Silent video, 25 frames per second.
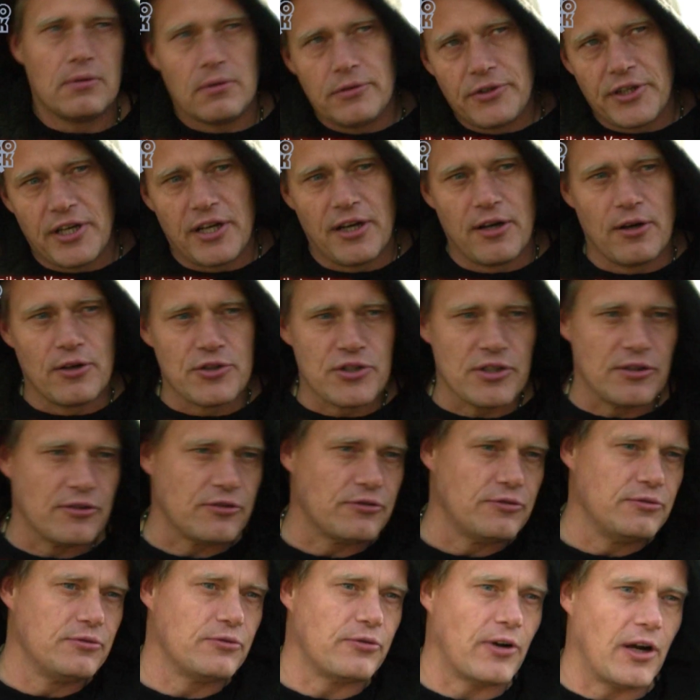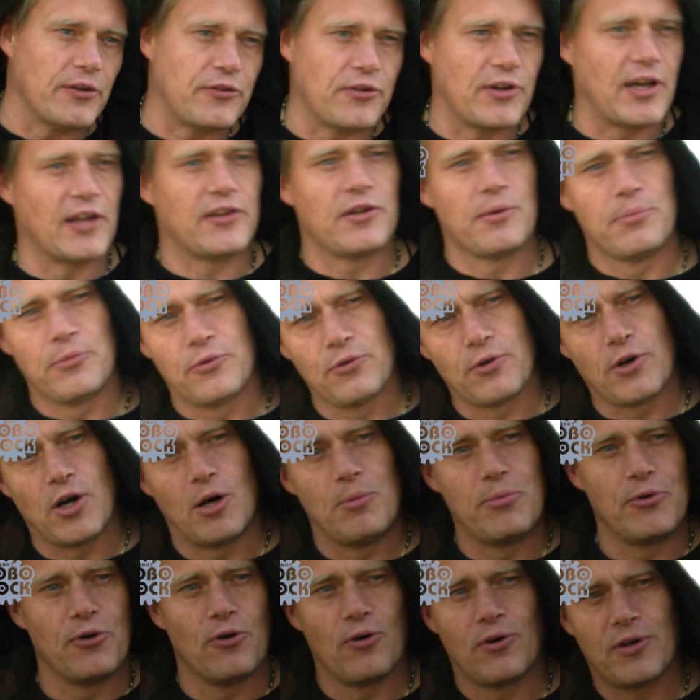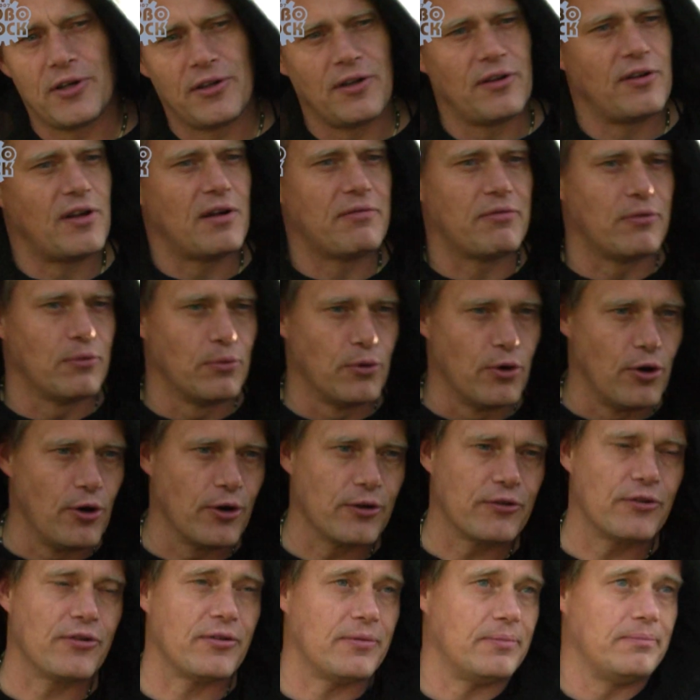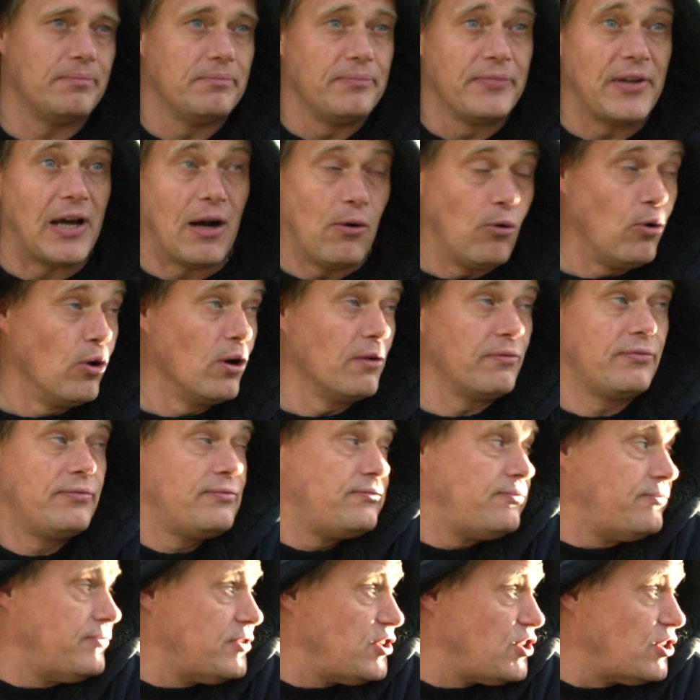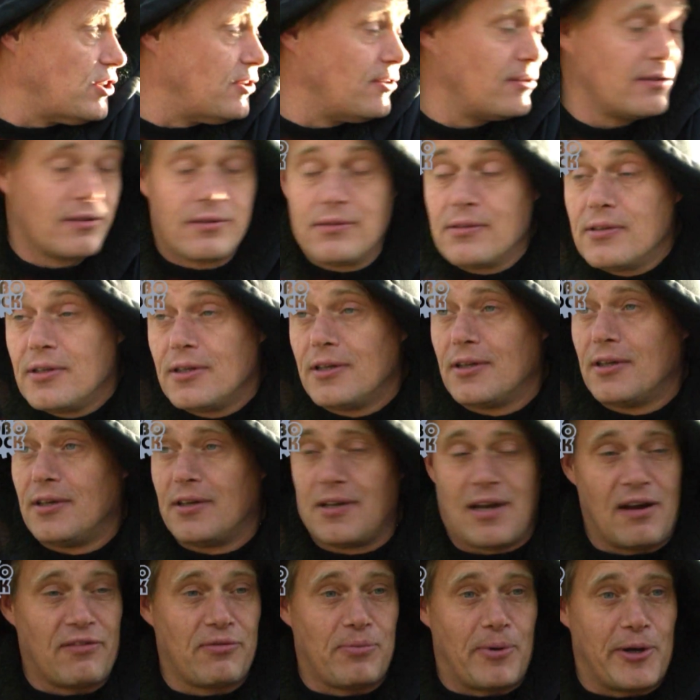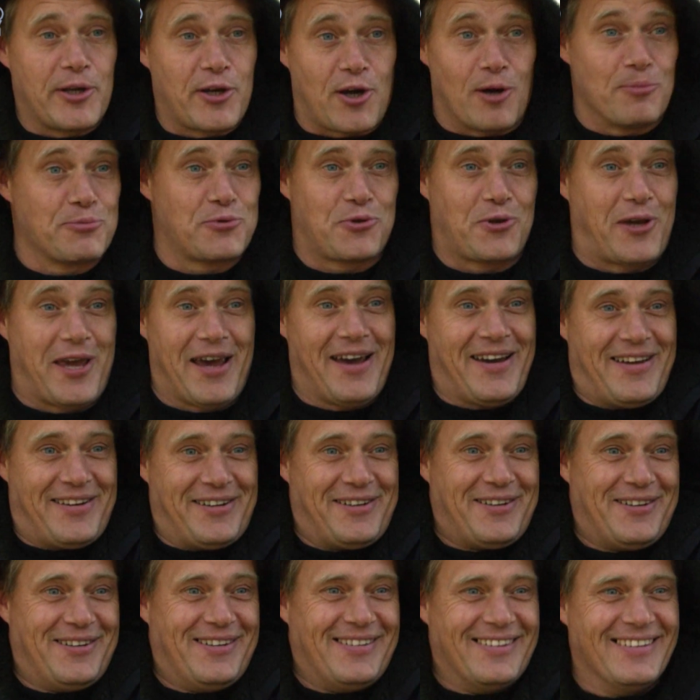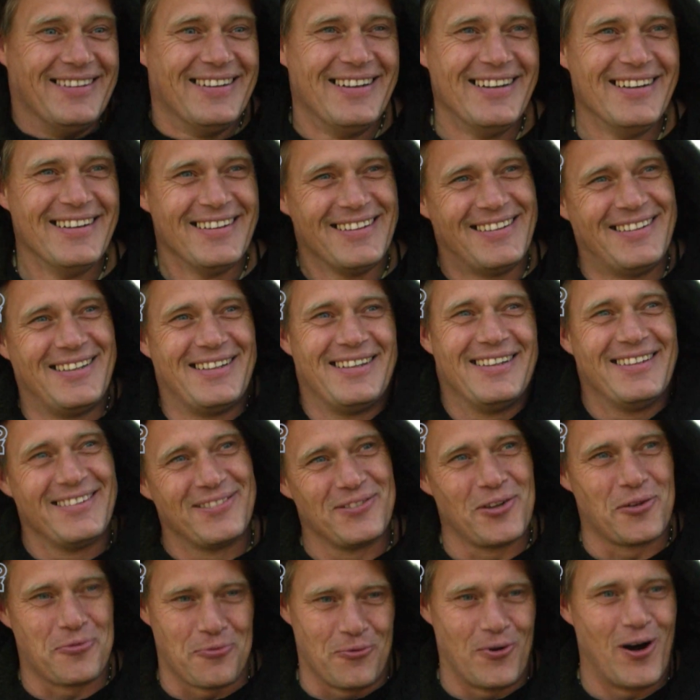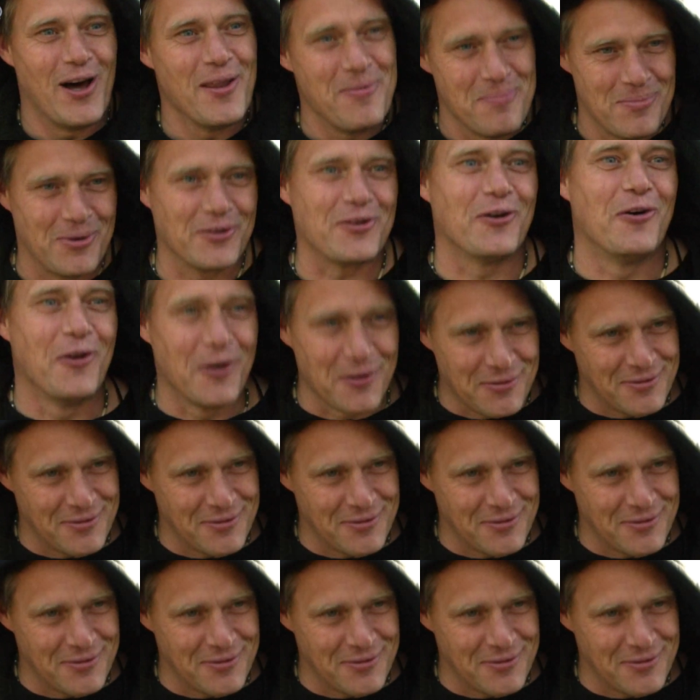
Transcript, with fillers: years and try to get them to Robodok and it never worked. Now all of a sudden everybody comes together. Not one, but all